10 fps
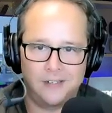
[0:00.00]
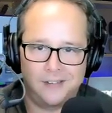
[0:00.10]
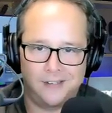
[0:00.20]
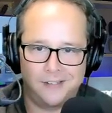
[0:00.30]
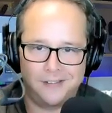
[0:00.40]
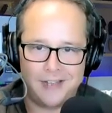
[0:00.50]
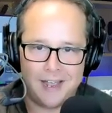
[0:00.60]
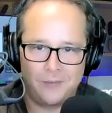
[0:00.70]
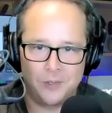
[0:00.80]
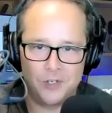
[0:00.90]

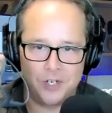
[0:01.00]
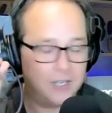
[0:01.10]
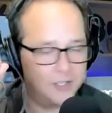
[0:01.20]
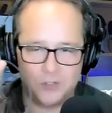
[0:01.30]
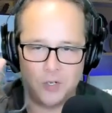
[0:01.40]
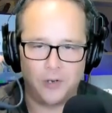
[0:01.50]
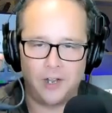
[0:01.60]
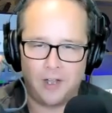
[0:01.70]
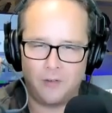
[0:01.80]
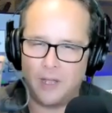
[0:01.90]
AfterShocks
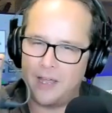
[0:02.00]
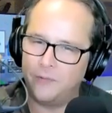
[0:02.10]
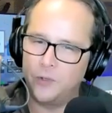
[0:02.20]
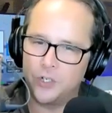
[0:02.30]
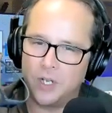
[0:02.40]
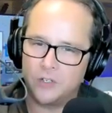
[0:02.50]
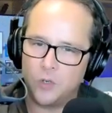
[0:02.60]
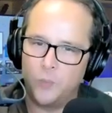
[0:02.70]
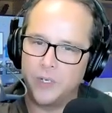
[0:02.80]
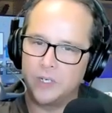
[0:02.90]

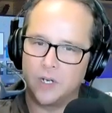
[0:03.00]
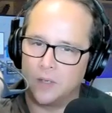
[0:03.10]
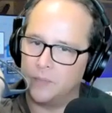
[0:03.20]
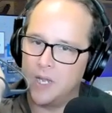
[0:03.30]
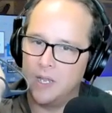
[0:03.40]
OpenCom.